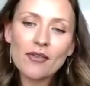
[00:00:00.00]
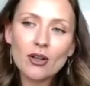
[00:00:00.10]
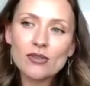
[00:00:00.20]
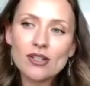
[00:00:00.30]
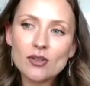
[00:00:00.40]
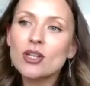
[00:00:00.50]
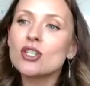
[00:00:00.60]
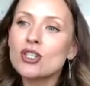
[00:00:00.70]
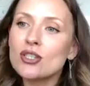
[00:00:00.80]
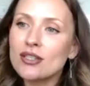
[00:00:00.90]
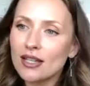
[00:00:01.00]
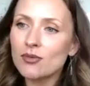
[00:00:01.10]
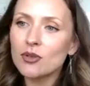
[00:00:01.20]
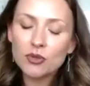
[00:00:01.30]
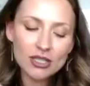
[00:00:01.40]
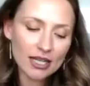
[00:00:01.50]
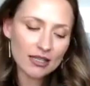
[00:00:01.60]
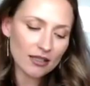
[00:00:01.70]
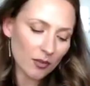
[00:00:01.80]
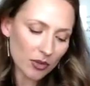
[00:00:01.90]
close the switch, that's when we take
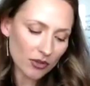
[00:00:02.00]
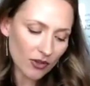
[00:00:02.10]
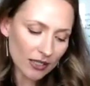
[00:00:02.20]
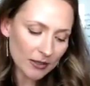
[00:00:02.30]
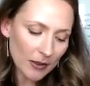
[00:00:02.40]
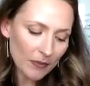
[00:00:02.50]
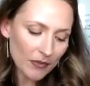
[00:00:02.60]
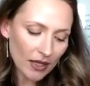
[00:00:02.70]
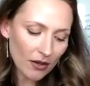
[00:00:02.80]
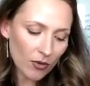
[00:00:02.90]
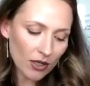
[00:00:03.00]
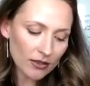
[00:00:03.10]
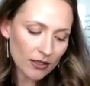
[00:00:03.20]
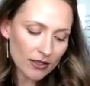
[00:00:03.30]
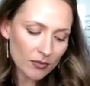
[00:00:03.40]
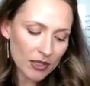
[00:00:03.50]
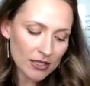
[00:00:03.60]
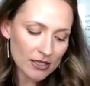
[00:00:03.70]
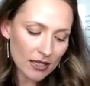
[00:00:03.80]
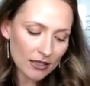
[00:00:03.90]
the number, right? Well, that
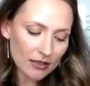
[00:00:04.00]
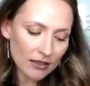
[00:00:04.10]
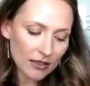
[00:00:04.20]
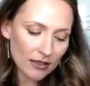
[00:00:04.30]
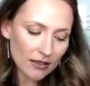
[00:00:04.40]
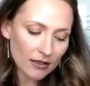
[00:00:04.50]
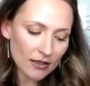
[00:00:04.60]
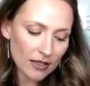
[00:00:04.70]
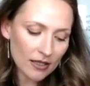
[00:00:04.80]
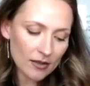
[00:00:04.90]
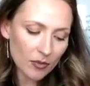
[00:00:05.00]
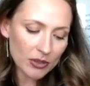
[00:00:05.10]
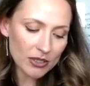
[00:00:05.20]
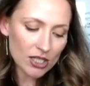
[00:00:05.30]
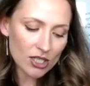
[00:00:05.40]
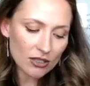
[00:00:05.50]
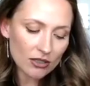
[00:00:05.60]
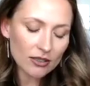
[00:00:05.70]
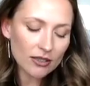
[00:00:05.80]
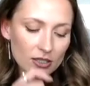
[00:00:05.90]
means that the
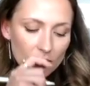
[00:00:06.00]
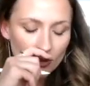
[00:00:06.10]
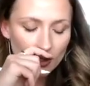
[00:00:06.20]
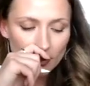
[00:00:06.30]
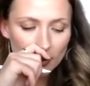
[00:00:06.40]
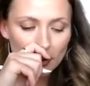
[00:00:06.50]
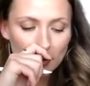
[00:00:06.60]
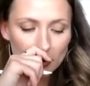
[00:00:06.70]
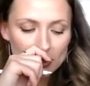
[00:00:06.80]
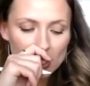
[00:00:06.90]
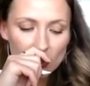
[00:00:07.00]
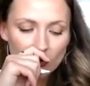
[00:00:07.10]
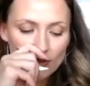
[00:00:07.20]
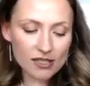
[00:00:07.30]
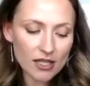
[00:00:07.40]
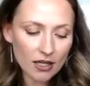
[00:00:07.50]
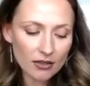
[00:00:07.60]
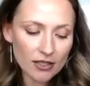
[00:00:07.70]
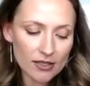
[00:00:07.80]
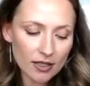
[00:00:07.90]
potential, the total potential of the
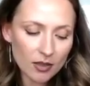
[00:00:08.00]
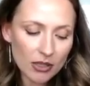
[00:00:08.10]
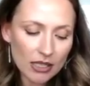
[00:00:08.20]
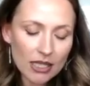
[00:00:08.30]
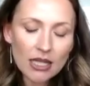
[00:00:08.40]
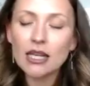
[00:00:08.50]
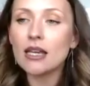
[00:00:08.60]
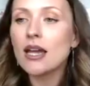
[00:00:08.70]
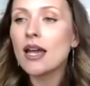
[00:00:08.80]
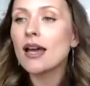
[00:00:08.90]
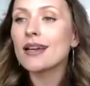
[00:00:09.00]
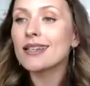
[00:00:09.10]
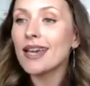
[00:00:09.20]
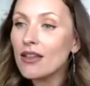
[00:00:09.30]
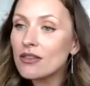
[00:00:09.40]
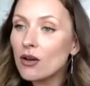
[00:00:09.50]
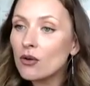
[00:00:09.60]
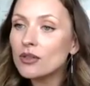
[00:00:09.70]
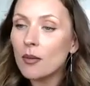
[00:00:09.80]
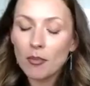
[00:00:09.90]
cell is going to be E,
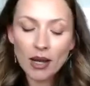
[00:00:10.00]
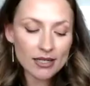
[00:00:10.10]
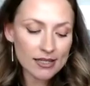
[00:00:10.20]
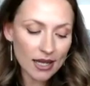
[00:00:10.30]
cathode minus